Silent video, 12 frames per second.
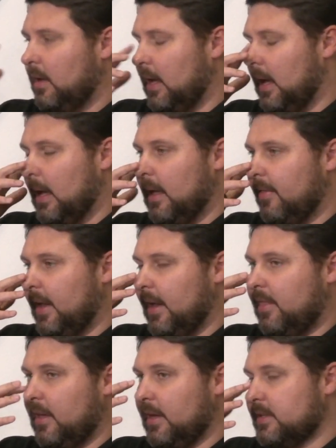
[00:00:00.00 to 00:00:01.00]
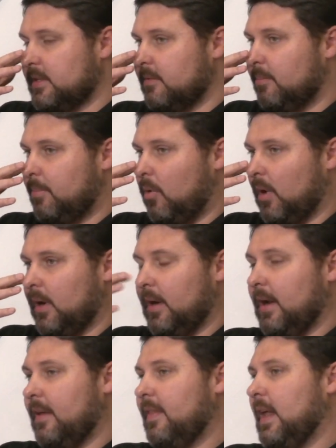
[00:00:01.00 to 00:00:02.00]
that I think is
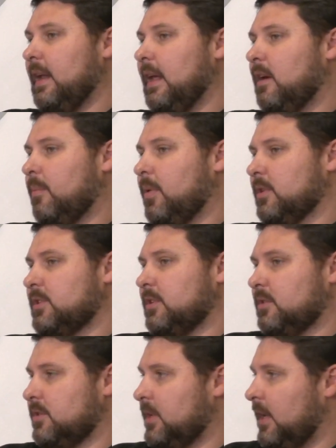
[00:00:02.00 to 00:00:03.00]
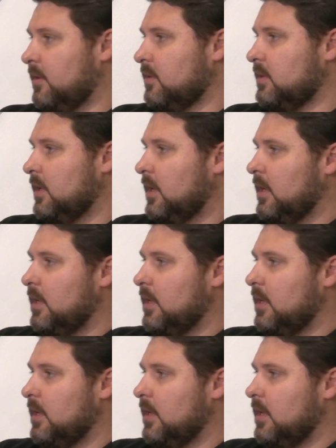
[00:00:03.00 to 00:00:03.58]
important. And then interpersonal skills.